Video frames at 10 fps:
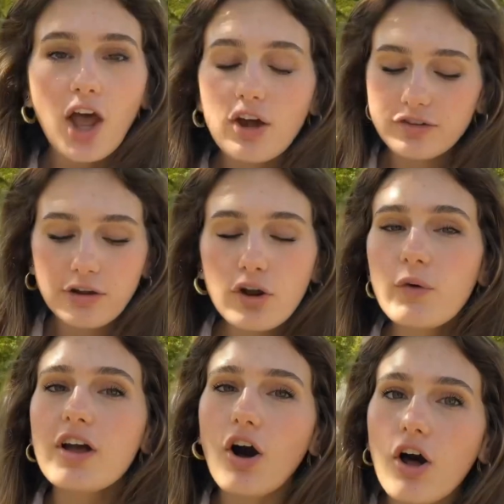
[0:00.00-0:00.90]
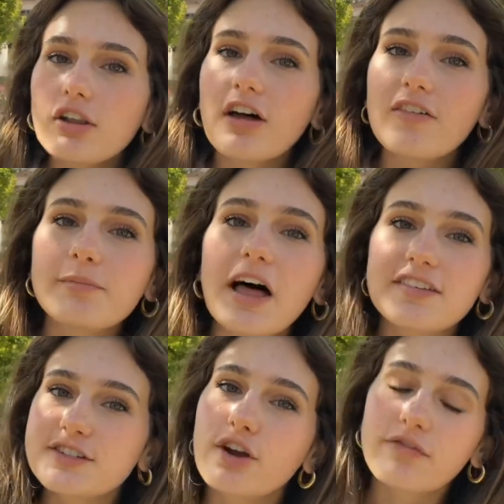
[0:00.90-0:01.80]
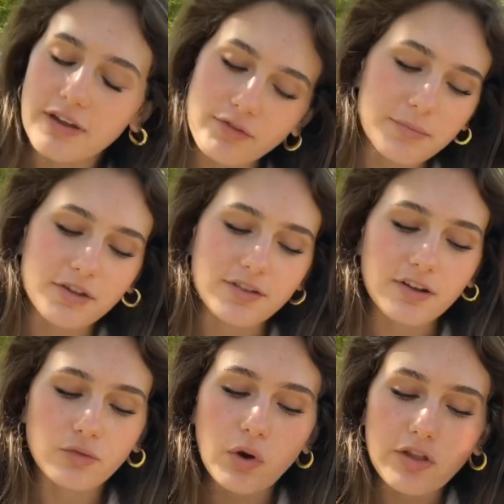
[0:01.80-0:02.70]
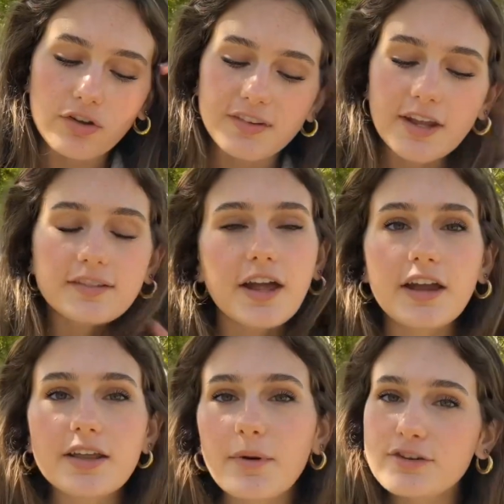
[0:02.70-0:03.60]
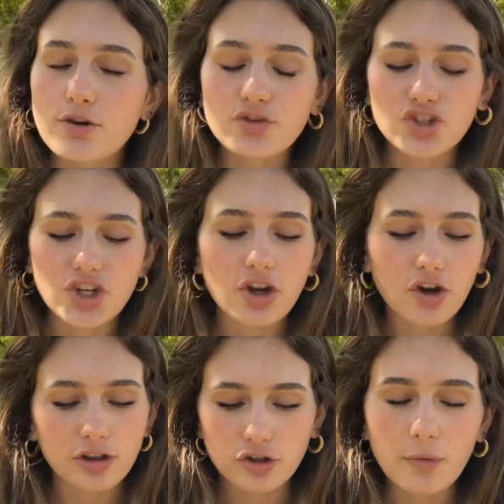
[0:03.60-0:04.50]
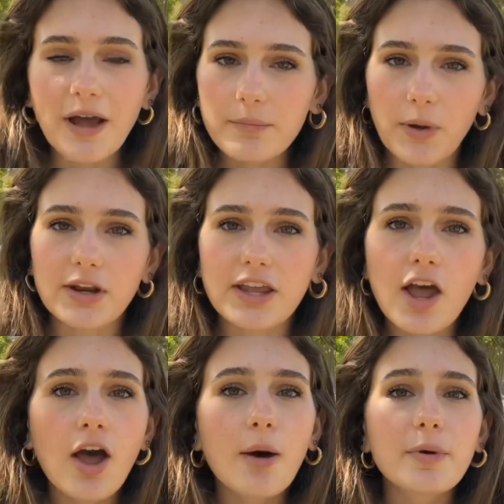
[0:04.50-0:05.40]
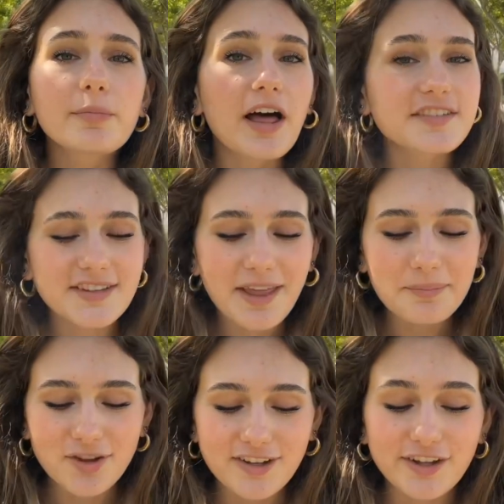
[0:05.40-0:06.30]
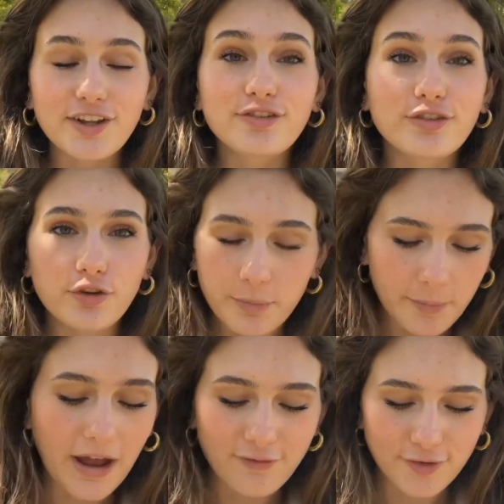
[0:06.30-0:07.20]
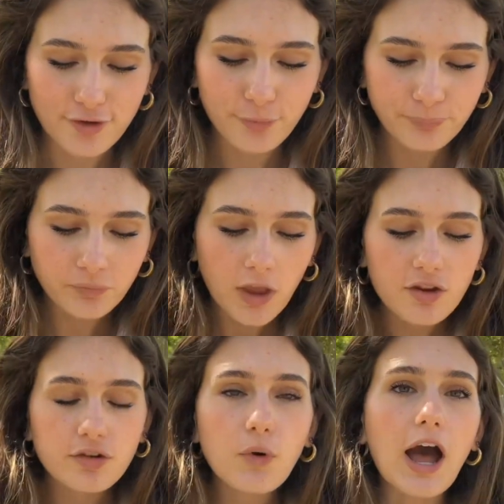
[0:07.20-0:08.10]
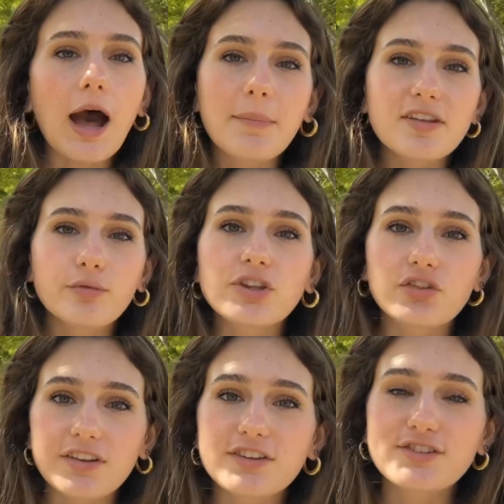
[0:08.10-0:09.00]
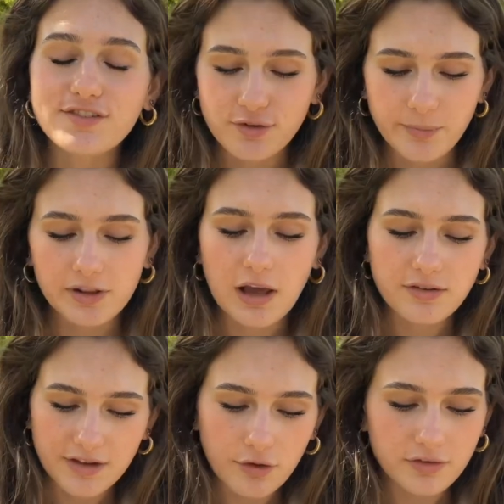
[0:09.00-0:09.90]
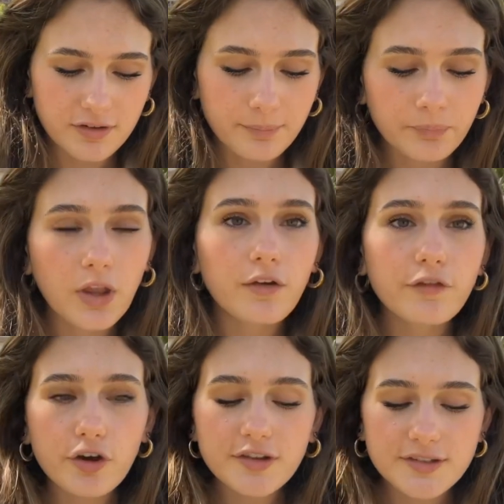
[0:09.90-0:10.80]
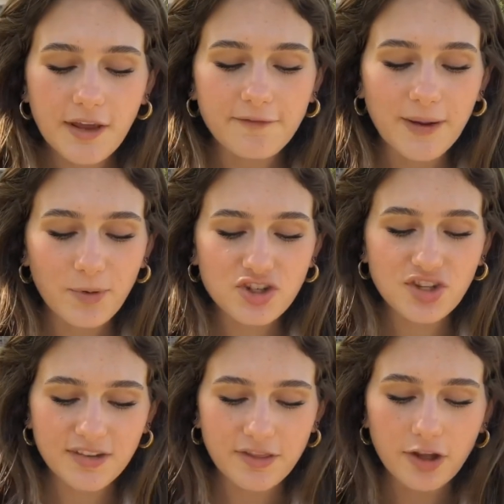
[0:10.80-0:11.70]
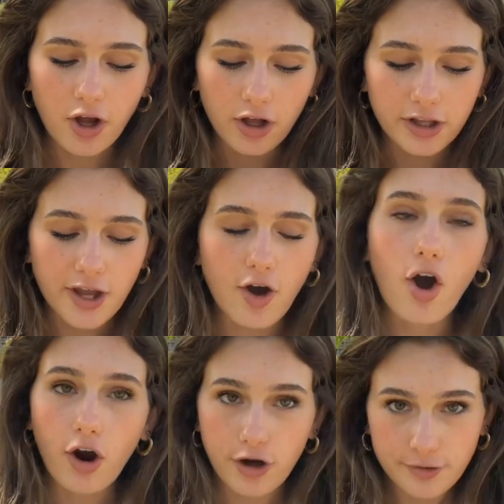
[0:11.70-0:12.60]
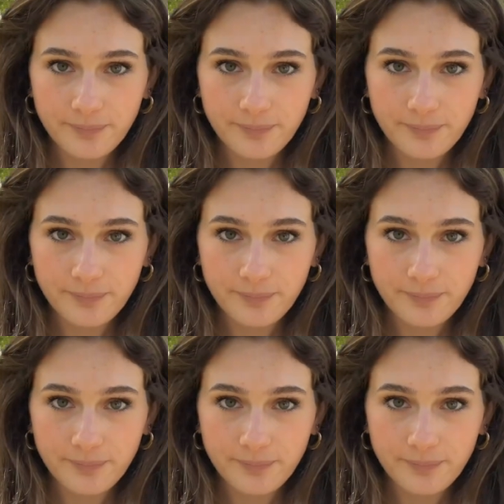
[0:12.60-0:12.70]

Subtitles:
So I know we all love blasting our favorite music, whether it's Anxiety by Doechii or Little Bad Bunny, but blasting that music is super bad for you. So what happens when you listen to super loud sounds? First, vibrations hit the cochlea hard.